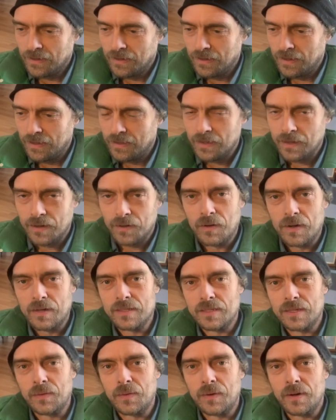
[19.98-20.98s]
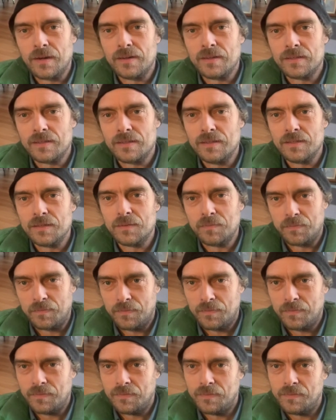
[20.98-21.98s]
I think raising awareness of
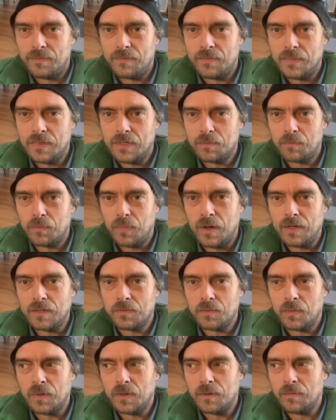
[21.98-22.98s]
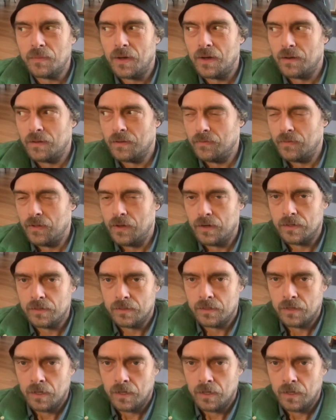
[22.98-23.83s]
this price point model of theirs